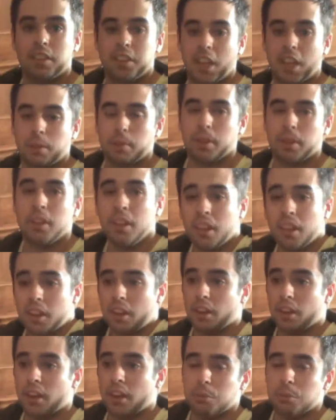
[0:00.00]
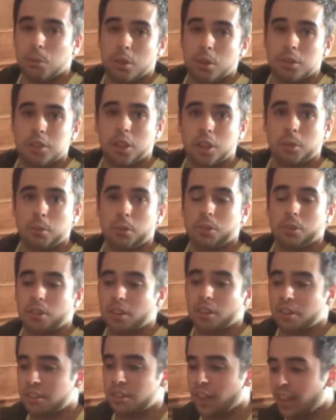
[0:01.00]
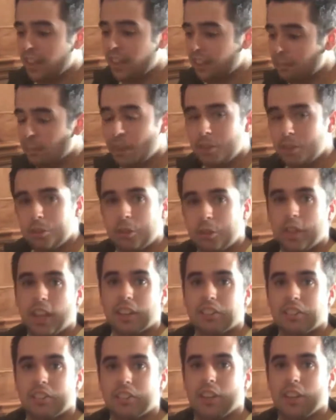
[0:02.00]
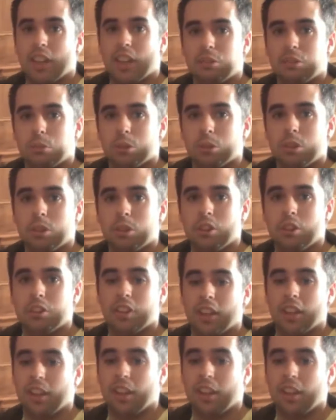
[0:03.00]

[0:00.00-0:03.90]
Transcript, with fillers: David Chamberlain at Lee's workshop. All I can say is make sure you get to the next one.